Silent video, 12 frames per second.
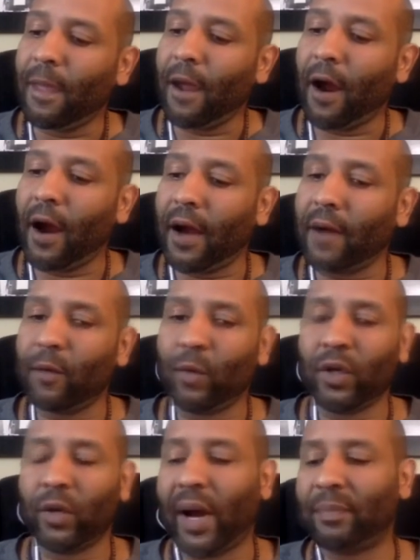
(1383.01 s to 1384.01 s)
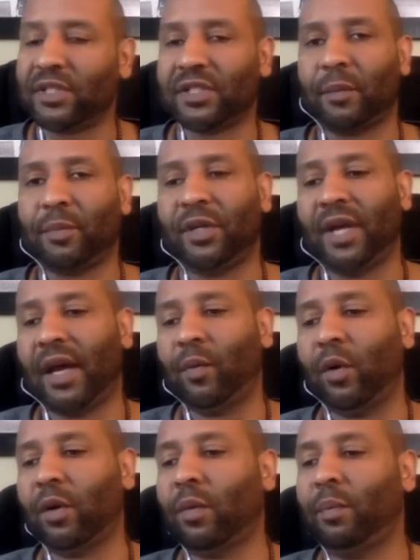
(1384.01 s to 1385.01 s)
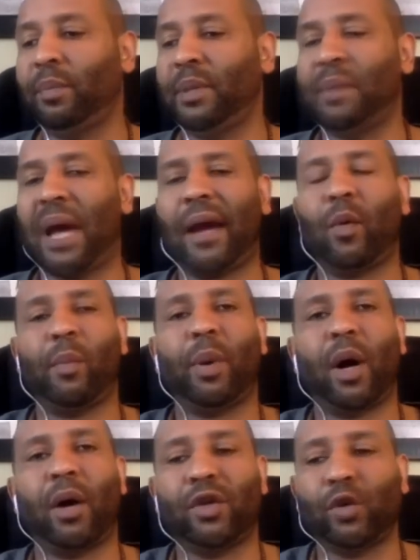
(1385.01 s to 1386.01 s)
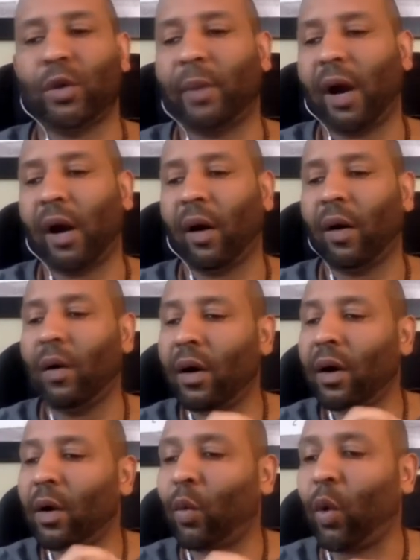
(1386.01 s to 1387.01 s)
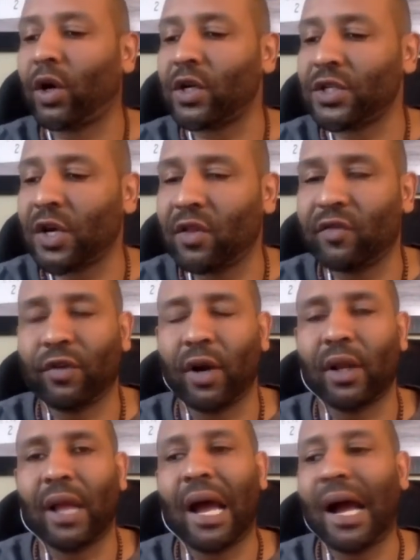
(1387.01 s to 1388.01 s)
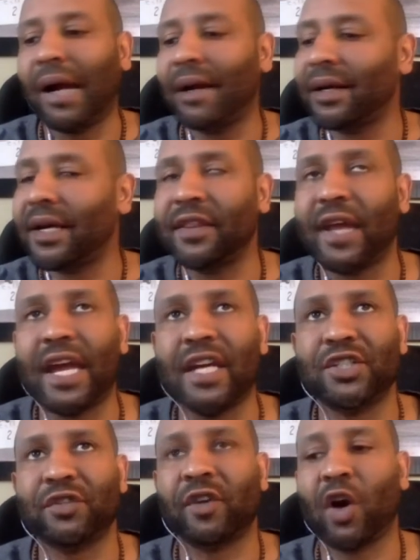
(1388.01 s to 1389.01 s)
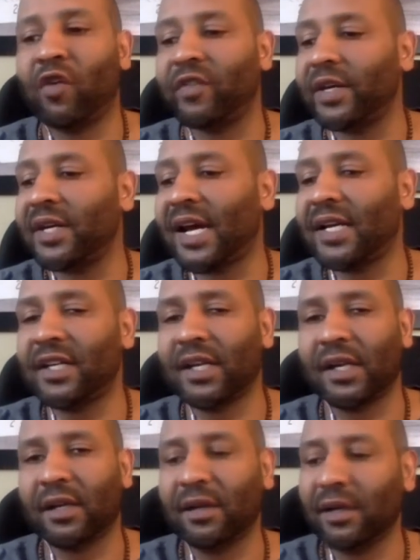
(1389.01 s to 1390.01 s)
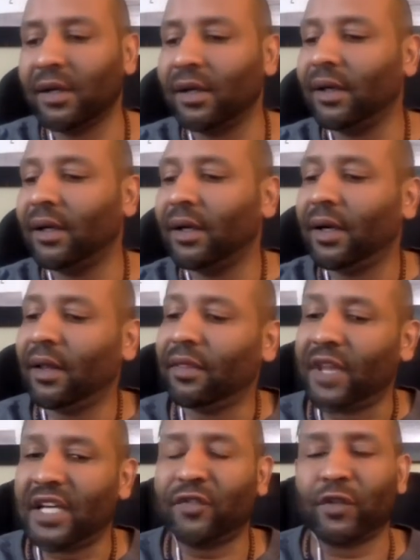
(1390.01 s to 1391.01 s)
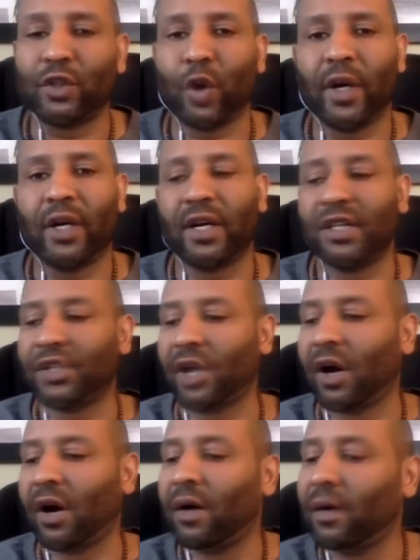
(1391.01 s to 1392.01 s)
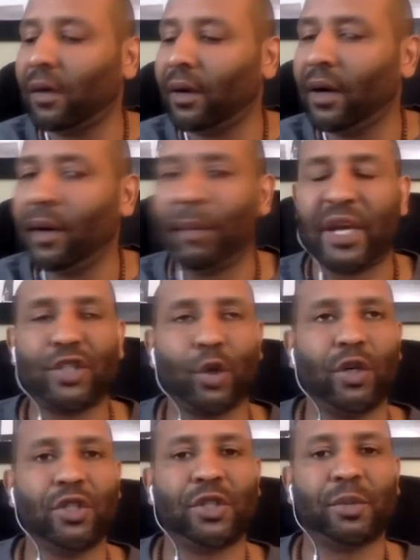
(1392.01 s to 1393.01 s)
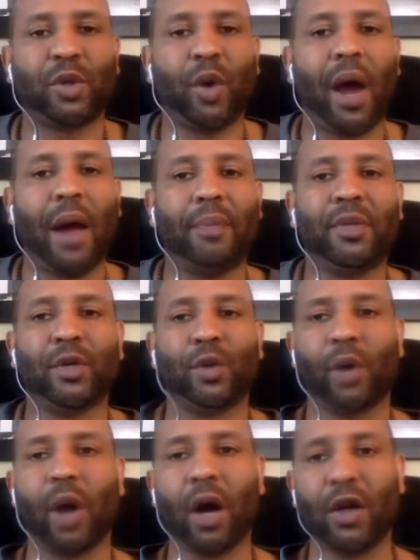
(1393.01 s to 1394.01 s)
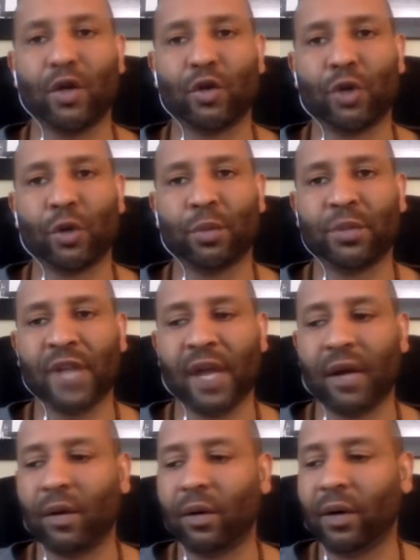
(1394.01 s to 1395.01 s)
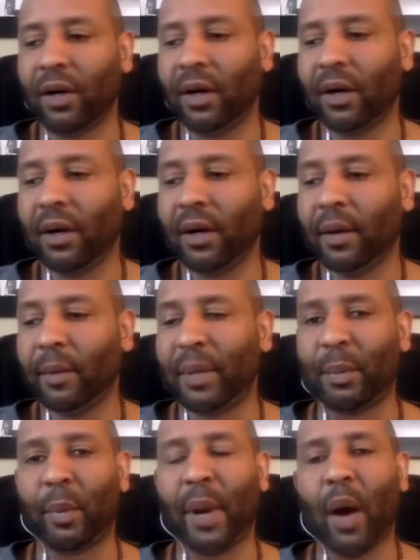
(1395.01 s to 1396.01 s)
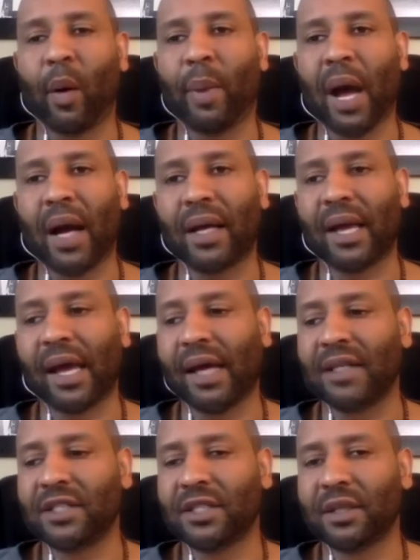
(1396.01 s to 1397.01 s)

All right, we're going to wrap this up today. We'll be back with part two tomorrow. Workers on the front line in the age of COVID 19. Thanks for joining us, y'all. Make sure you subscribe to our YouTube channel, People Power Podcast.